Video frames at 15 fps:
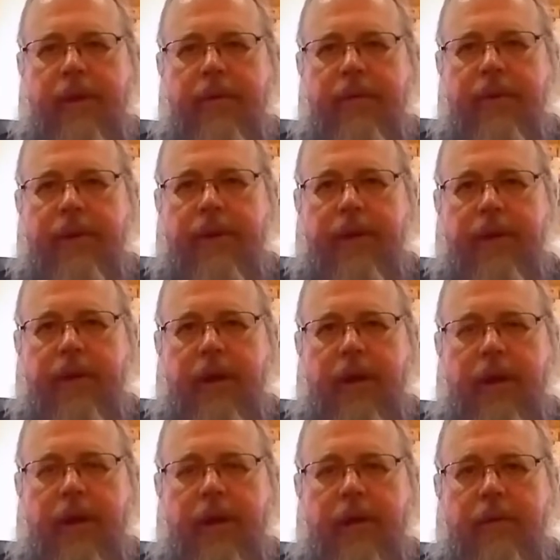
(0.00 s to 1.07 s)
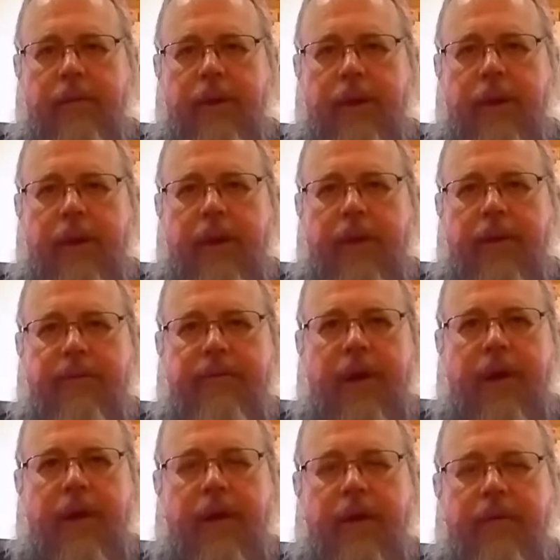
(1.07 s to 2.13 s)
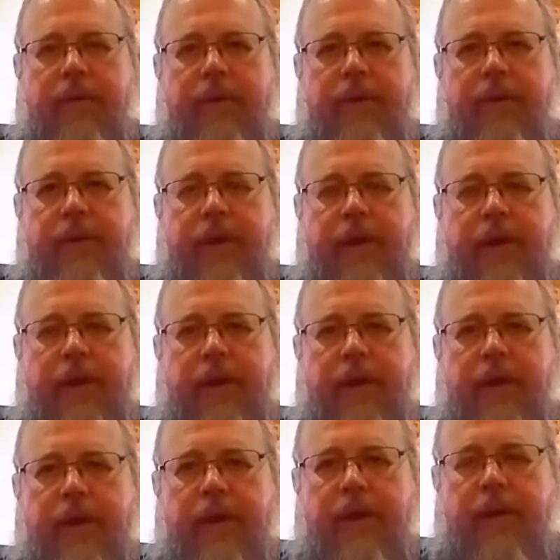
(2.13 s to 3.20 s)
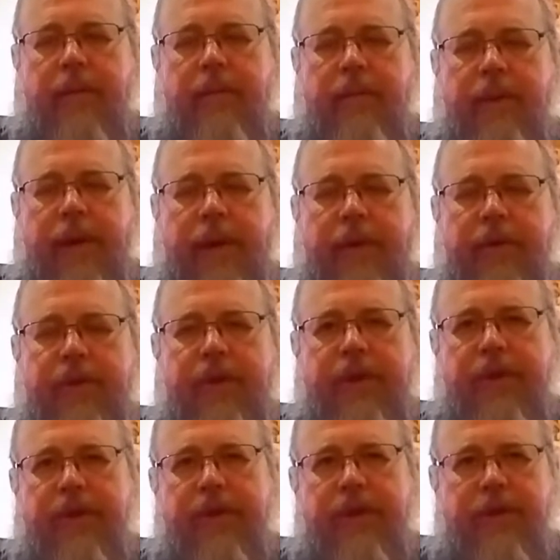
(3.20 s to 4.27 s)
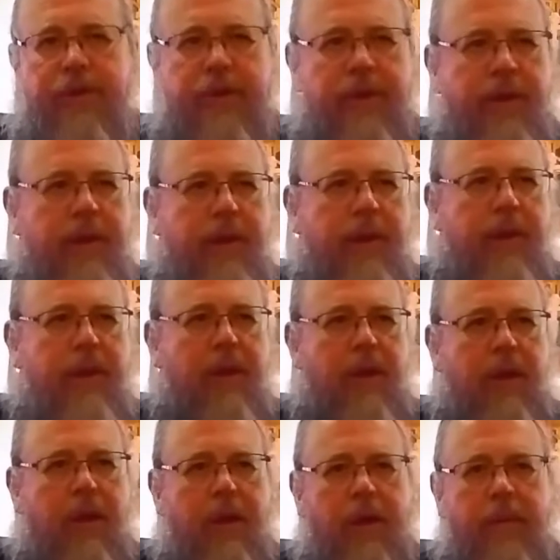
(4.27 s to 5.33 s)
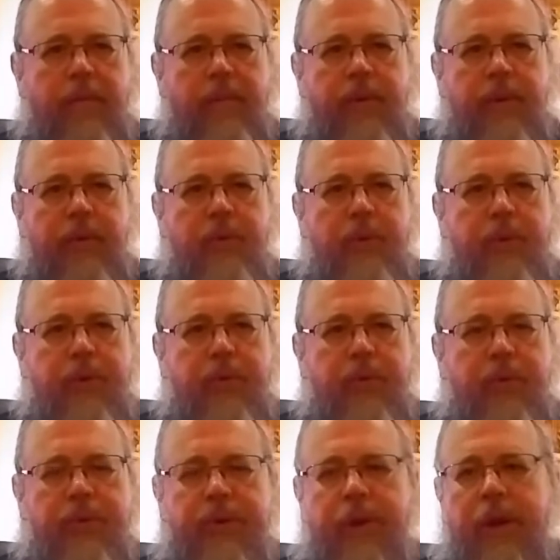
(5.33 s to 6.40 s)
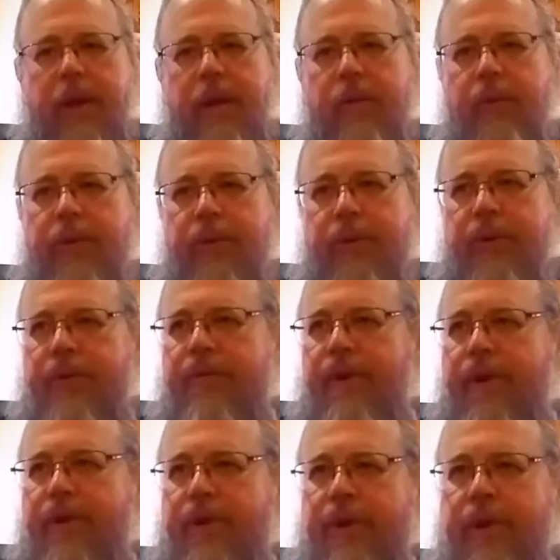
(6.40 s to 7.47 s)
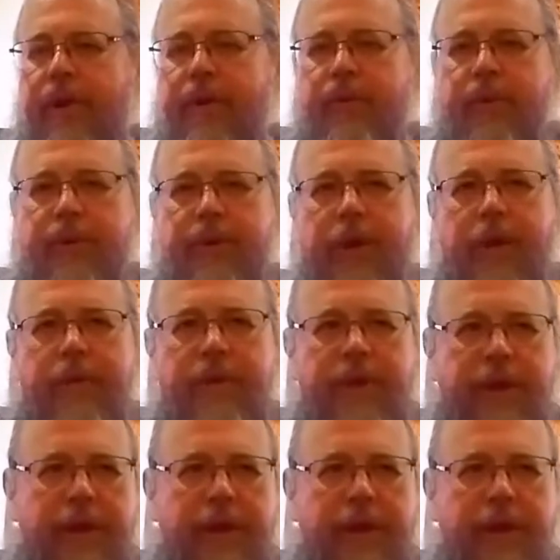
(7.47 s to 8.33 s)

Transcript: of the uh, in the of the uh, 860s, um, which was which was eventually resolved in